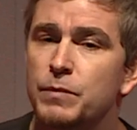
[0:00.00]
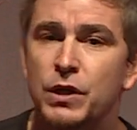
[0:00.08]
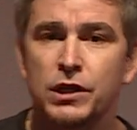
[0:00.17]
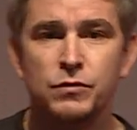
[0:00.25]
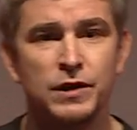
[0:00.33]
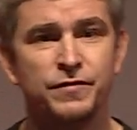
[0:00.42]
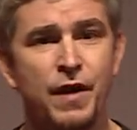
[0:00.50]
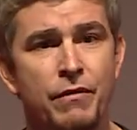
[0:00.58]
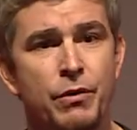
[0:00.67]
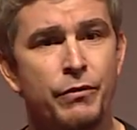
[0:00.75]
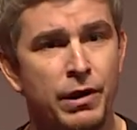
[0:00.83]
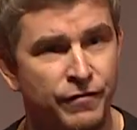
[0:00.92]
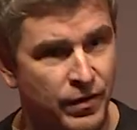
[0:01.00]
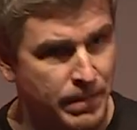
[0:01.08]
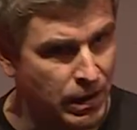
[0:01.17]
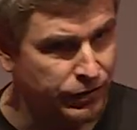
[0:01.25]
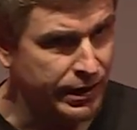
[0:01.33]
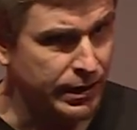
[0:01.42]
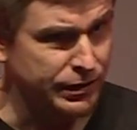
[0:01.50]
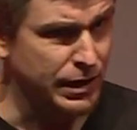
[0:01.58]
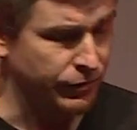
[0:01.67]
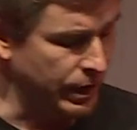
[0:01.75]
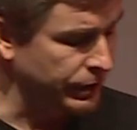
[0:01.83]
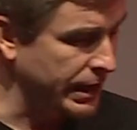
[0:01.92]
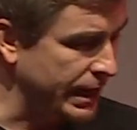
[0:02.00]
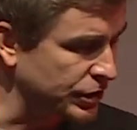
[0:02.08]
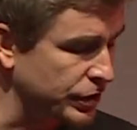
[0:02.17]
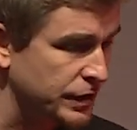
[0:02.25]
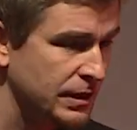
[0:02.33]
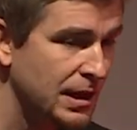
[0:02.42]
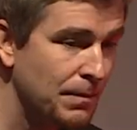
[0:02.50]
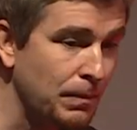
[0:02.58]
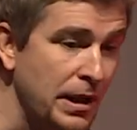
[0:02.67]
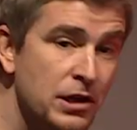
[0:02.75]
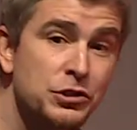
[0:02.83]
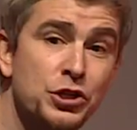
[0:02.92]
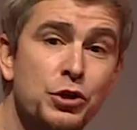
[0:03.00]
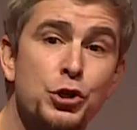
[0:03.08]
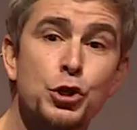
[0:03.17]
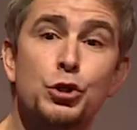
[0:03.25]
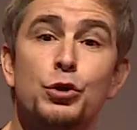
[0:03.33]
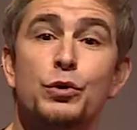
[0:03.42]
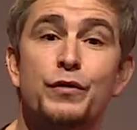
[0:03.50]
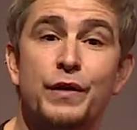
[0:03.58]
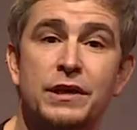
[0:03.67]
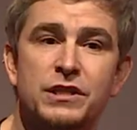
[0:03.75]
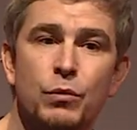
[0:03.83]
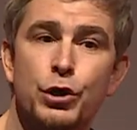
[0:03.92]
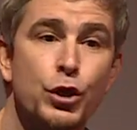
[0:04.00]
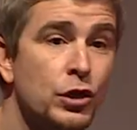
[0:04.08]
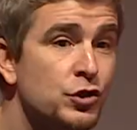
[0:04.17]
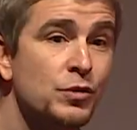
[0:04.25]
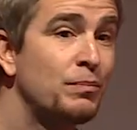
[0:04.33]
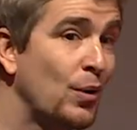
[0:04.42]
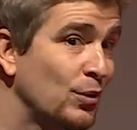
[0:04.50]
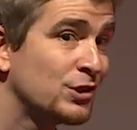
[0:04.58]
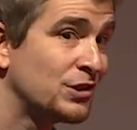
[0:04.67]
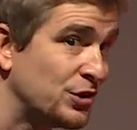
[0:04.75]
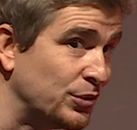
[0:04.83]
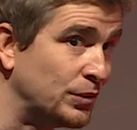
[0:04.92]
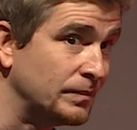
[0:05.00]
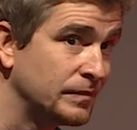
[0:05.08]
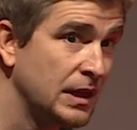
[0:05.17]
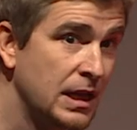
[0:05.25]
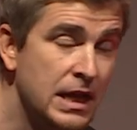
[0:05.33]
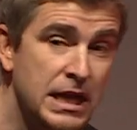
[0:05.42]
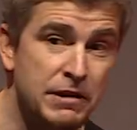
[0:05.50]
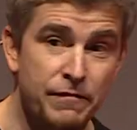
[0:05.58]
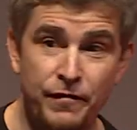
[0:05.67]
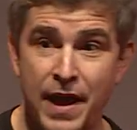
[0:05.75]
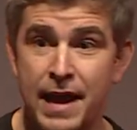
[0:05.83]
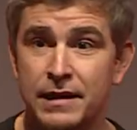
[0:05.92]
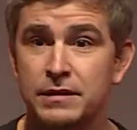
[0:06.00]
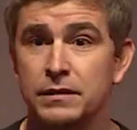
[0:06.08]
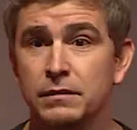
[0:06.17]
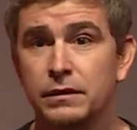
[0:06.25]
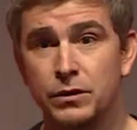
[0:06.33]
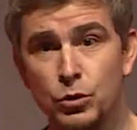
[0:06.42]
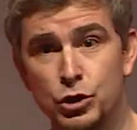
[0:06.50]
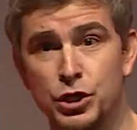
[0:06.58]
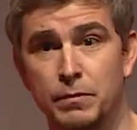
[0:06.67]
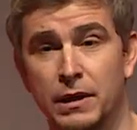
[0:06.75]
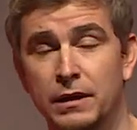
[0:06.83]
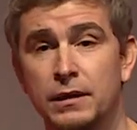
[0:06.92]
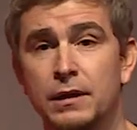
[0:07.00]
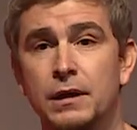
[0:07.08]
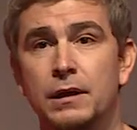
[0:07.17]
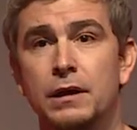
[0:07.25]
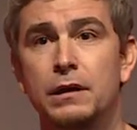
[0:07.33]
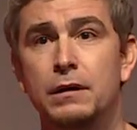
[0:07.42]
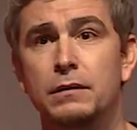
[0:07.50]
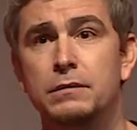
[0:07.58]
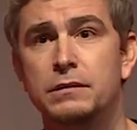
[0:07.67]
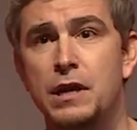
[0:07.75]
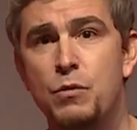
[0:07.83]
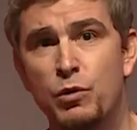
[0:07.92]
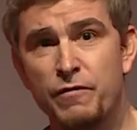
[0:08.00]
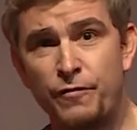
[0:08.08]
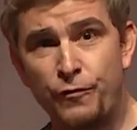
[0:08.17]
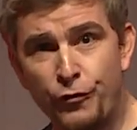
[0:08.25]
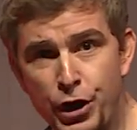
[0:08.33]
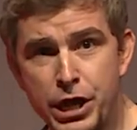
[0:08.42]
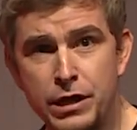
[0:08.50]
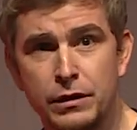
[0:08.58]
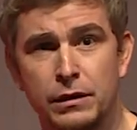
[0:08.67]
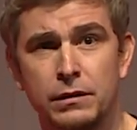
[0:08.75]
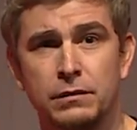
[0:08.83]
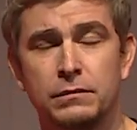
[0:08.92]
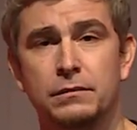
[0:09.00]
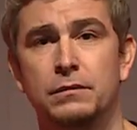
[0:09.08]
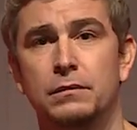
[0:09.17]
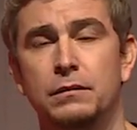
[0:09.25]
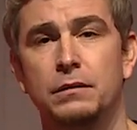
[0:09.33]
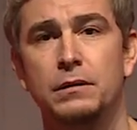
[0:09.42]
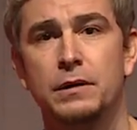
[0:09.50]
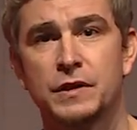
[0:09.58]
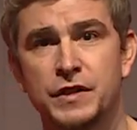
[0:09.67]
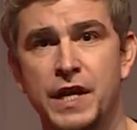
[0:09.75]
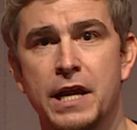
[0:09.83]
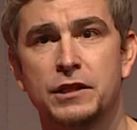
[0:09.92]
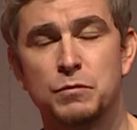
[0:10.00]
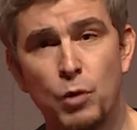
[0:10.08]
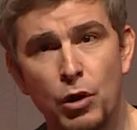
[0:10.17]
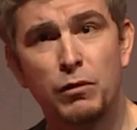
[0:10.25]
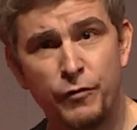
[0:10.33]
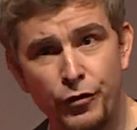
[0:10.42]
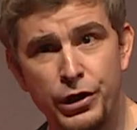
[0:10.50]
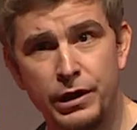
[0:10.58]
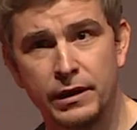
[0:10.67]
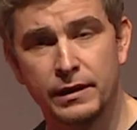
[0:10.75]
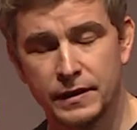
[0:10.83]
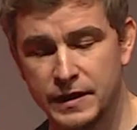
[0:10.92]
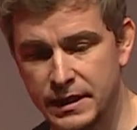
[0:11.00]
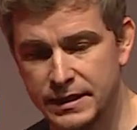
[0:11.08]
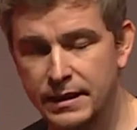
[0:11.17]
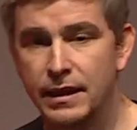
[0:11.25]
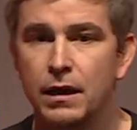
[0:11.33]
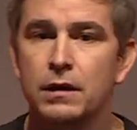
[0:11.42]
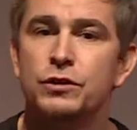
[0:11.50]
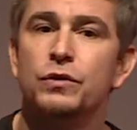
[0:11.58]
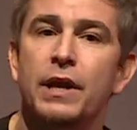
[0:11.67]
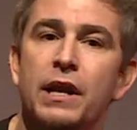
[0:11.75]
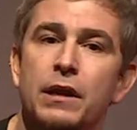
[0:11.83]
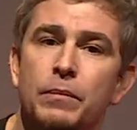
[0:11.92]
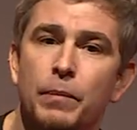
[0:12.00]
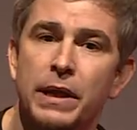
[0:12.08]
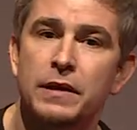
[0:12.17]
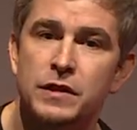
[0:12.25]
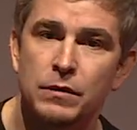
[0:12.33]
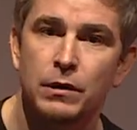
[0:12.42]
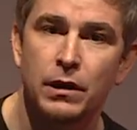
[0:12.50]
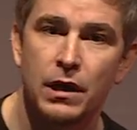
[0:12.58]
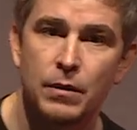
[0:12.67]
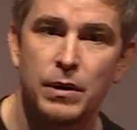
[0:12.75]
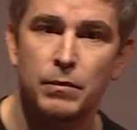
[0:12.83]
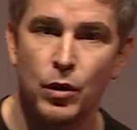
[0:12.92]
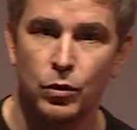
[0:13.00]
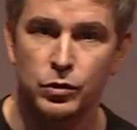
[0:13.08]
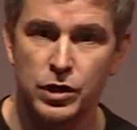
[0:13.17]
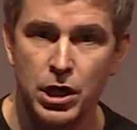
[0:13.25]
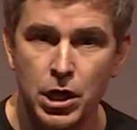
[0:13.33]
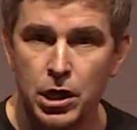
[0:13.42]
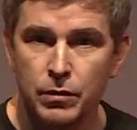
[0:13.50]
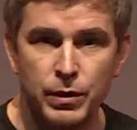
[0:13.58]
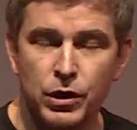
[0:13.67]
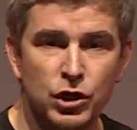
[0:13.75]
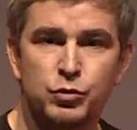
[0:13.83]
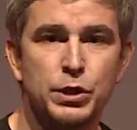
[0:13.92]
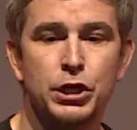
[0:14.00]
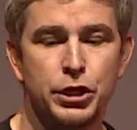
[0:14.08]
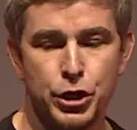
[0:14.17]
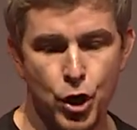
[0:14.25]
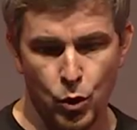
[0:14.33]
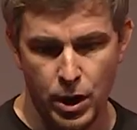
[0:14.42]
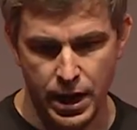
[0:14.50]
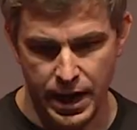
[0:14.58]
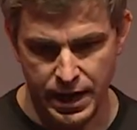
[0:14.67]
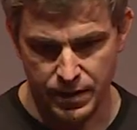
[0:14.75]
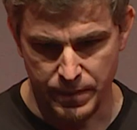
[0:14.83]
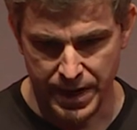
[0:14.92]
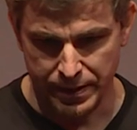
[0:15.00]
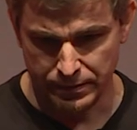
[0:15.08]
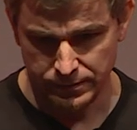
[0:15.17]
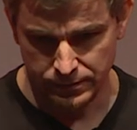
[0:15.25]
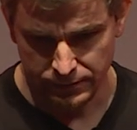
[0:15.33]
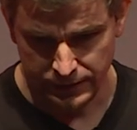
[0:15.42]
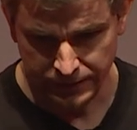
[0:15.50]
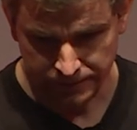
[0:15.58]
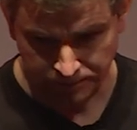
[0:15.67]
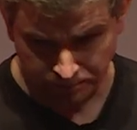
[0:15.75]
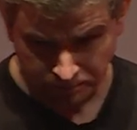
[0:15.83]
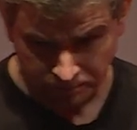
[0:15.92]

Because it was very rough about the around the edges, players could do things they were not supposed to. In fact, in Ultima, they were free in a sense, more free in a sense than they are today playing similar MMOs because we didn't know any better, right?